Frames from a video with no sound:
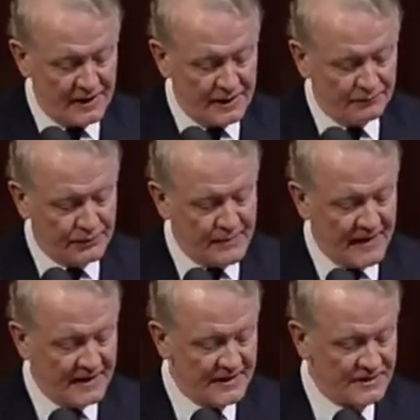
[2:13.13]

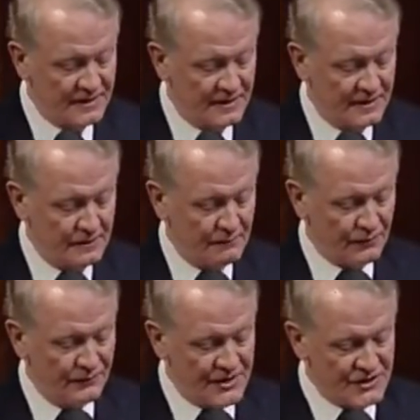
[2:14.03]
implement its
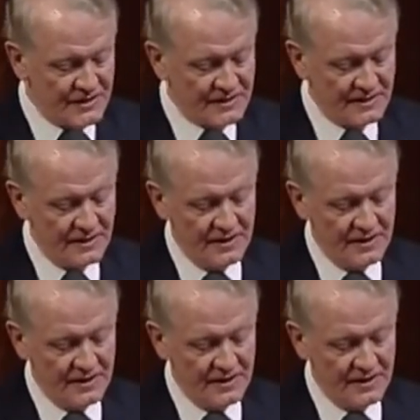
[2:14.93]
provisions